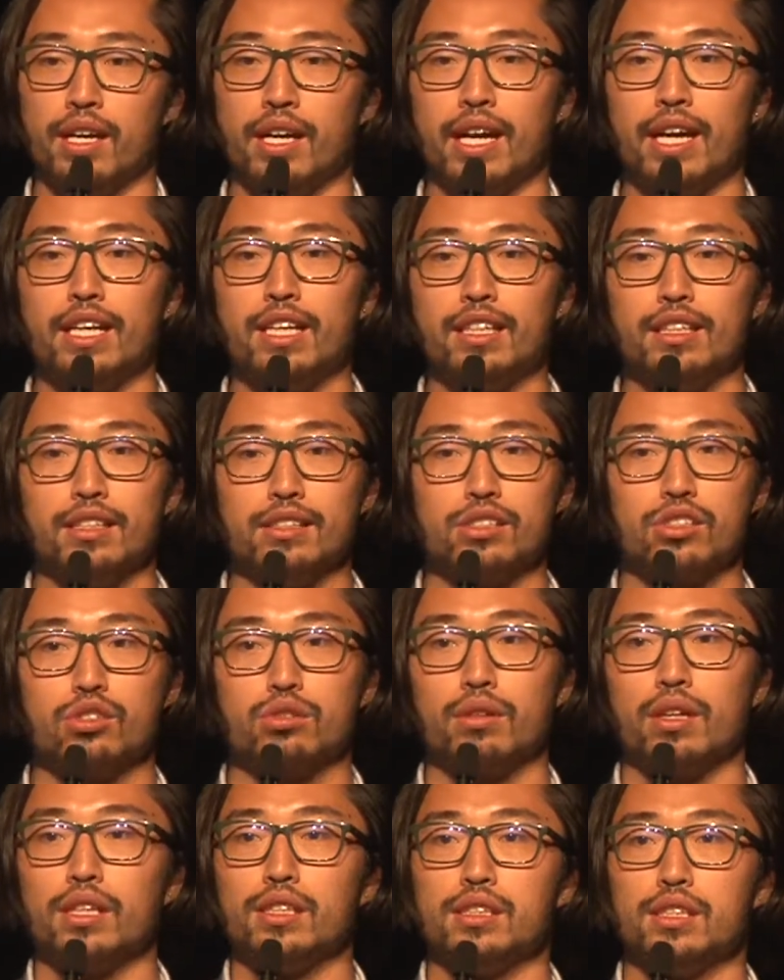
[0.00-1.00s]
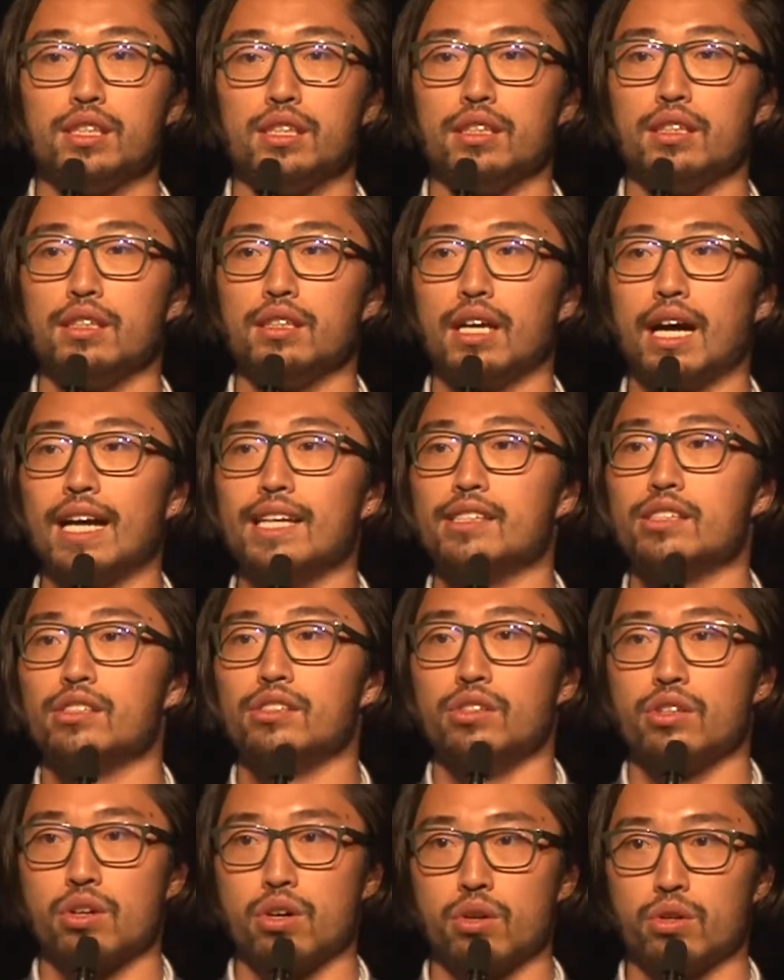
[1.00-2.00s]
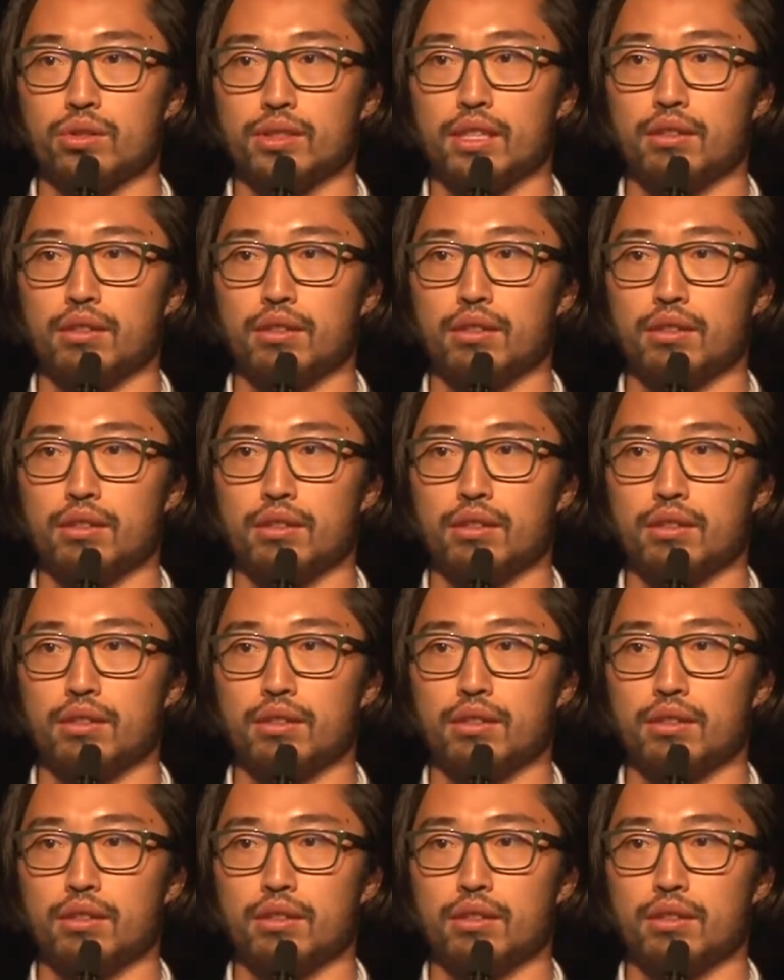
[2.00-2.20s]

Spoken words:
any of these crazy ICOs